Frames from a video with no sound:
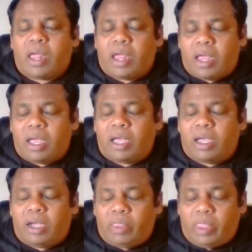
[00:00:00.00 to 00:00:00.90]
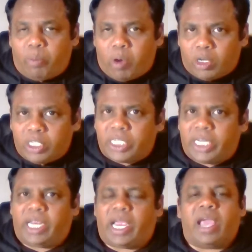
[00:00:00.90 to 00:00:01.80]
the
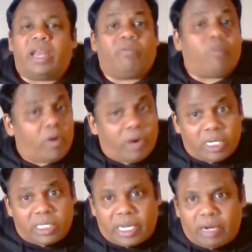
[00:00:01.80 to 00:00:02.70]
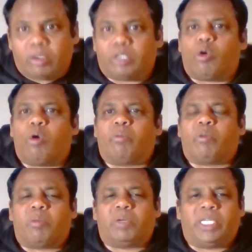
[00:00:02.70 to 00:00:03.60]
policy, and foreigners cannot own
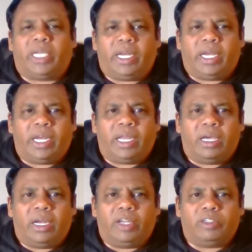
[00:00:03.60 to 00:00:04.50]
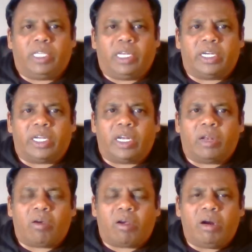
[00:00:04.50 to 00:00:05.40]
property in New Zealand any
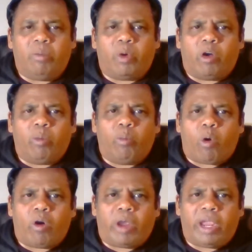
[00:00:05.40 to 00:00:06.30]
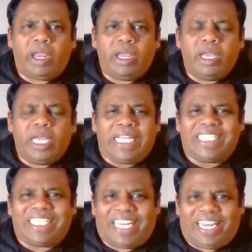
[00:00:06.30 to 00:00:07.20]
longer. Brown boy
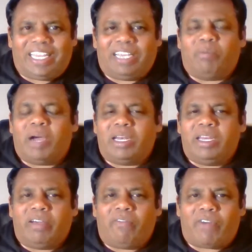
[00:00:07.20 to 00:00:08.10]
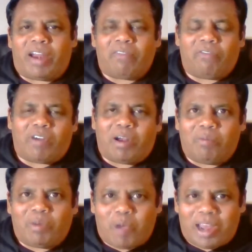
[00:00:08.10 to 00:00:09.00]
take my dear friend
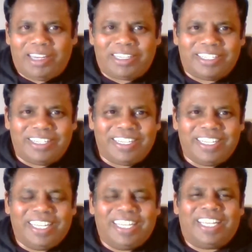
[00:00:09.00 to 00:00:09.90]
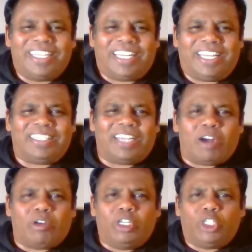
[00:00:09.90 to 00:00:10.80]
from Wellington says
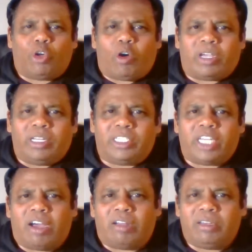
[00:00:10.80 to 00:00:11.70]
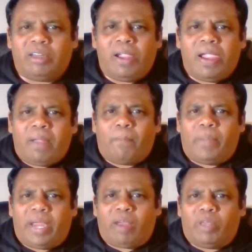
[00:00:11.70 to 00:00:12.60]
Arun Token Town
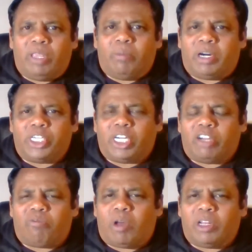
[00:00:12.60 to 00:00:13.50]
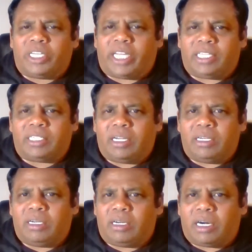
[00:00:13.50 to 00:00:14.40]
being with the merging of politics
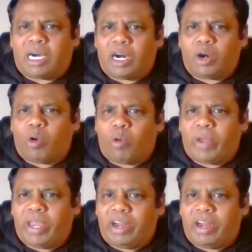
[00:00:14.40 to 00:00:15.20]
under ROVE